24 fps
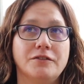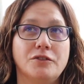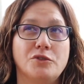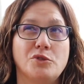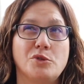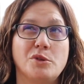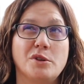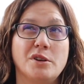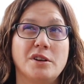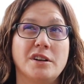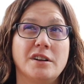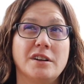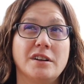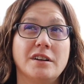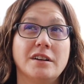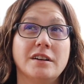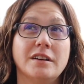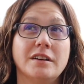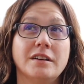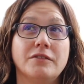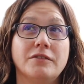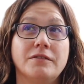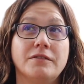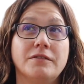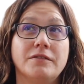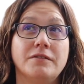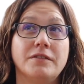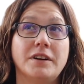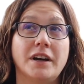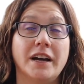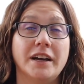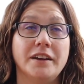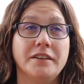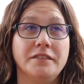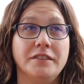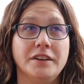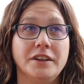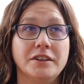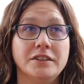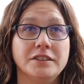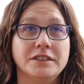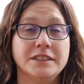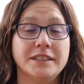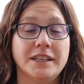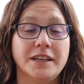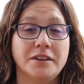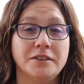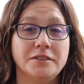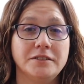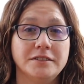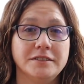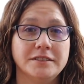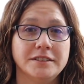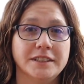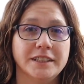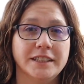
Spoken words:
for 5 years now,